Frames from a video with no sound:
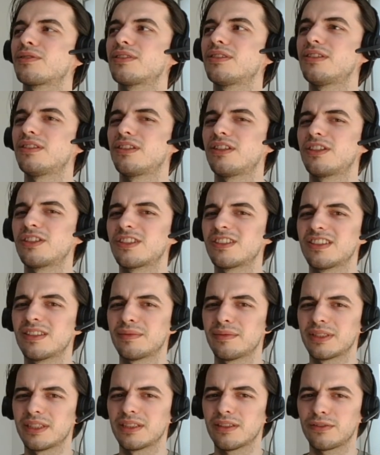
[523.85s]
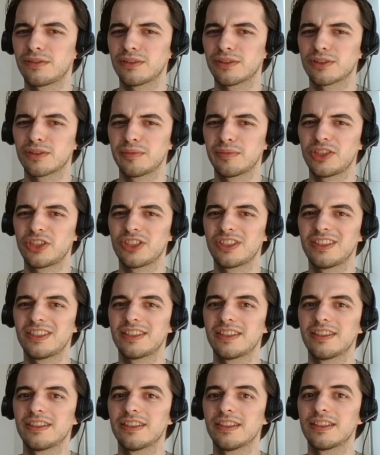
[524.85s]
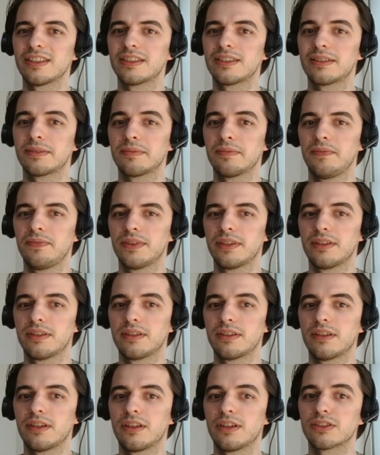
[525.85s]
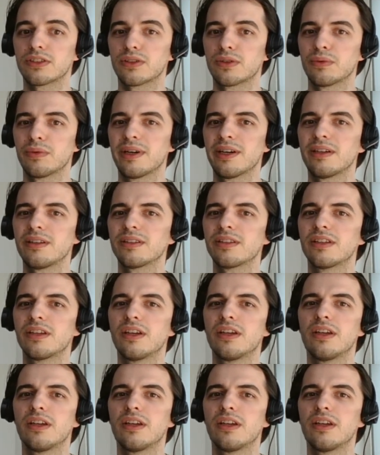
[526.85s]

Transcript: Hodgkinson himself also mentions is Oscar Wilde,